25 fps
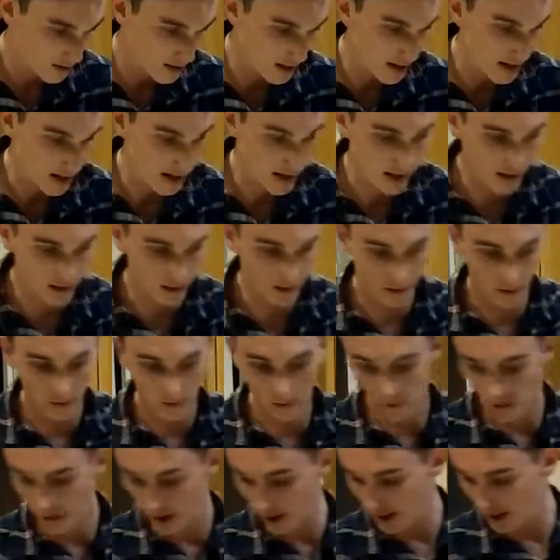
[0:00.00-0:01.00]
And
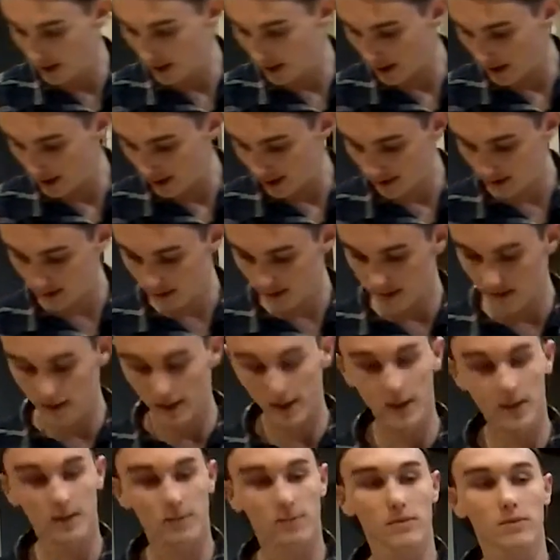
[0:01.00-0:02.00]
1
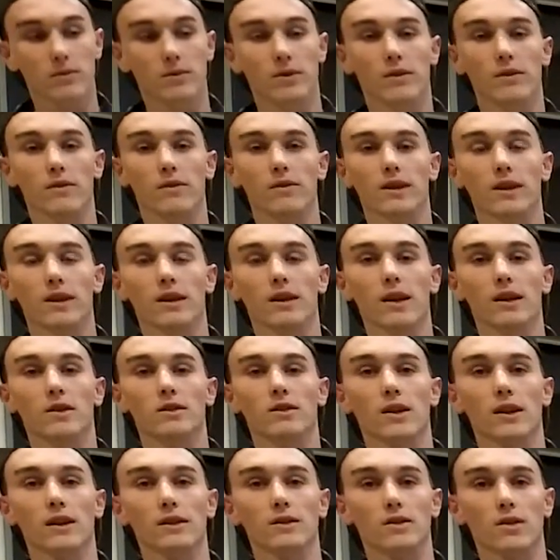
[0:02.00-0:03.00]
teaspoon of the
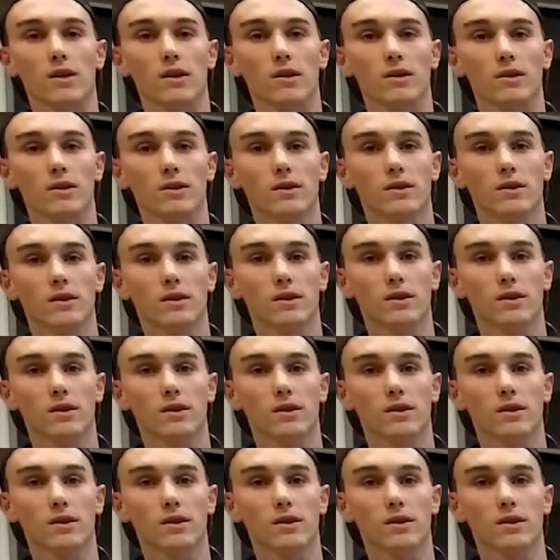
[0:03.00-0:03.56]
electrolyte salt.